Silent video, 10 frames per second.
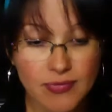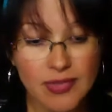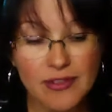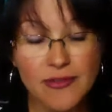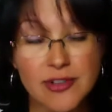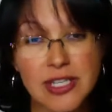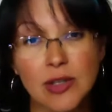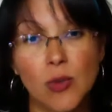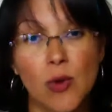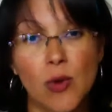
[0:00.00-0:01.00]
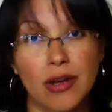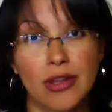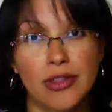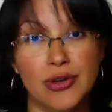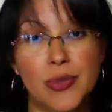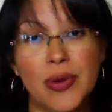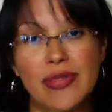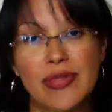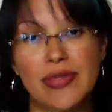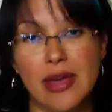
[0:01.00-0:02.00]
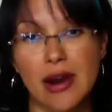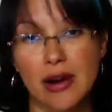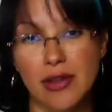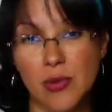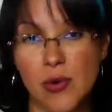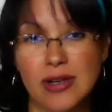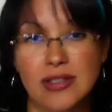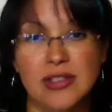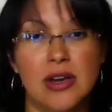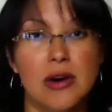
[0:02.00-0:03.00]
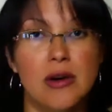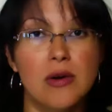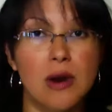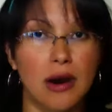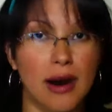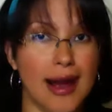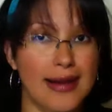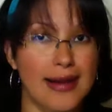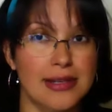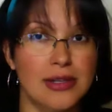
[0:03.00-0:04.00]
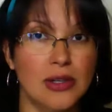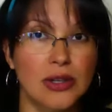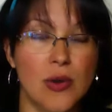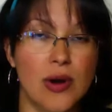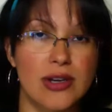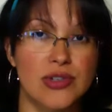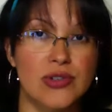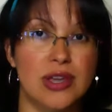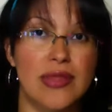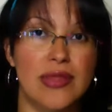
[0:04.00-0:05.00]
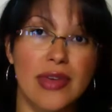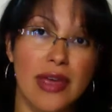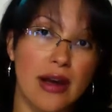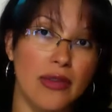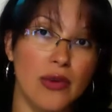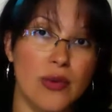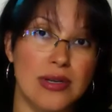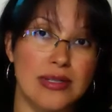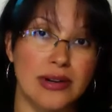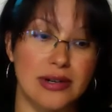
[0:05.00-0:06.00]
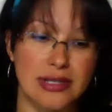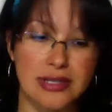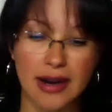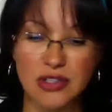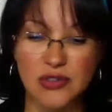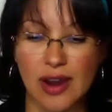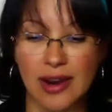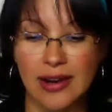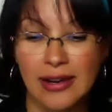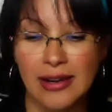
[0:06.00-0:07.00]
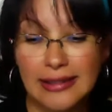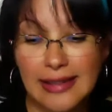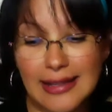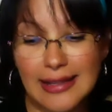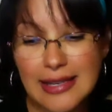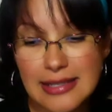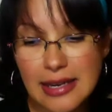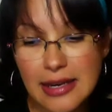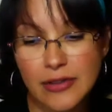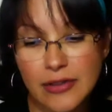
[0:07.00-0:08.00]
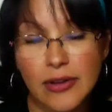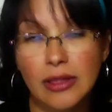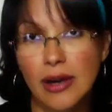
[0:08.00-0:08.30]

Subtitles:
physical walking through, but they are the ones who are asking all the questions, and they are the ones that are satisfied. That takes care of a lot